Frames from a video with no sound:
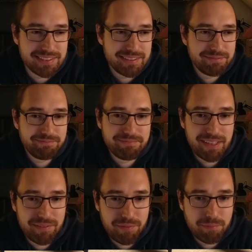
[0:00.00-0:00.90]
and
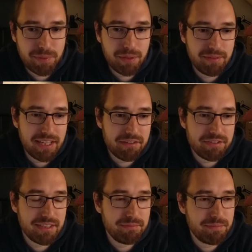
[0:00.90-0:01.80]
we'll probably have
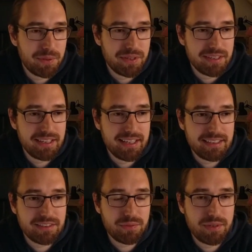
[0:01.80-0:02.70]
some more
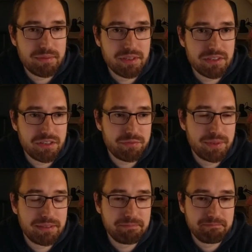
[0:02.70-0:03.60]
like streams on
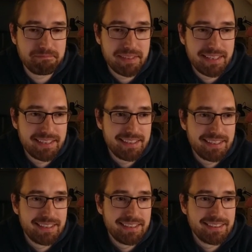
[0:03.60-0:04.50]
software.
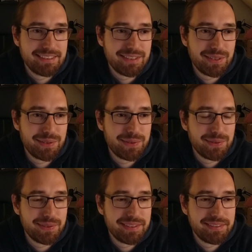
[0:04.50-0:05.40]

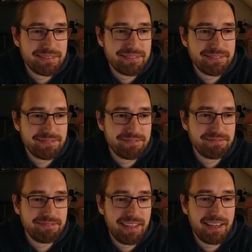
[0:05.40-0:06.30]
So
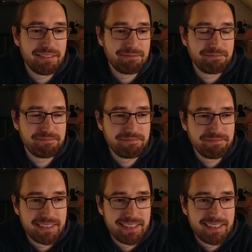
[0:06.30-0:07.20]
yeah,
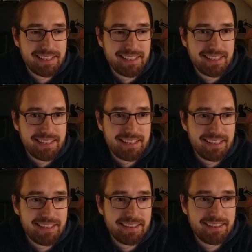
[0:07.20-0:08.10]

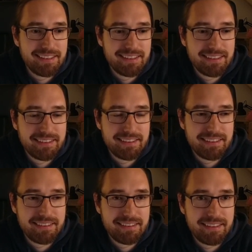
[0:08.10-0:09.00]

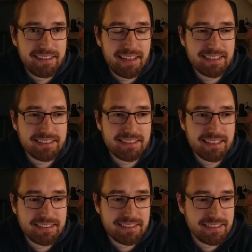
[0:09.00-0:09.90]
guess
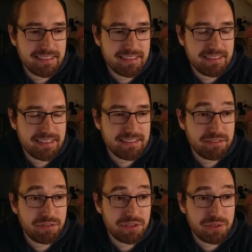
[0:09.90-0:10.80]
that's it
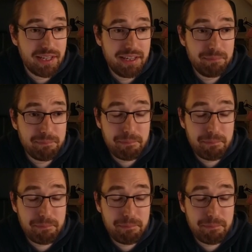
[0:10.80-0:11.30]
for today.